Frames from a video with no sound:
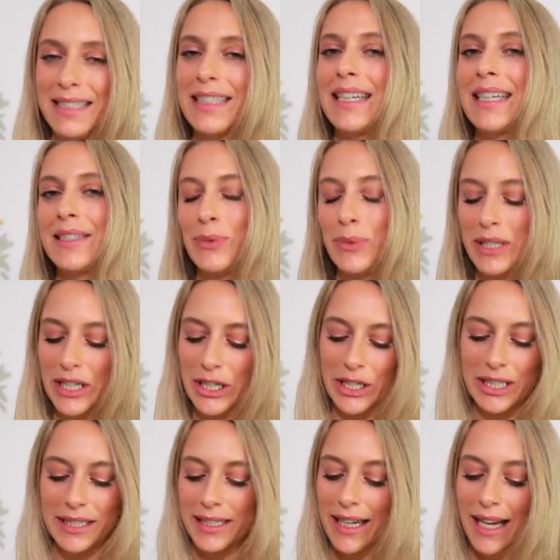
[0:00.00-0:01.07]
it's really
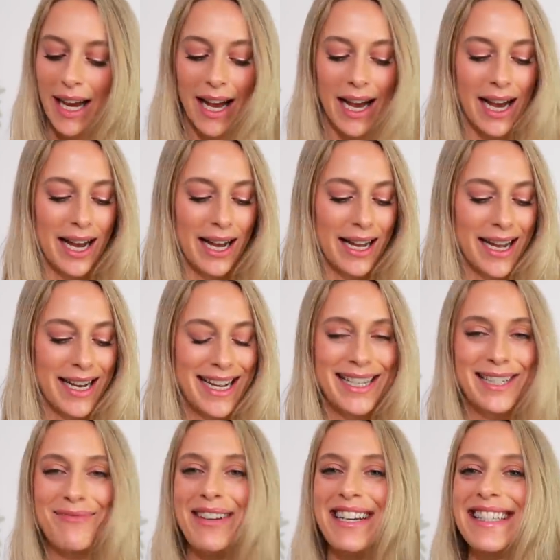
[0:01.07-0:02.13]
good. Uh, it
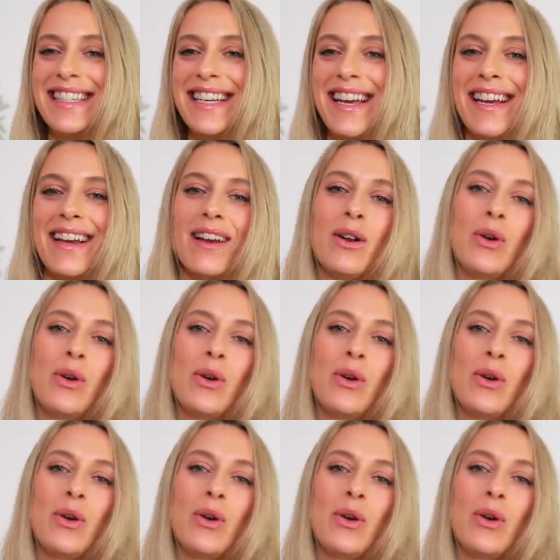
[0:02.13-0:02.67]
is mixing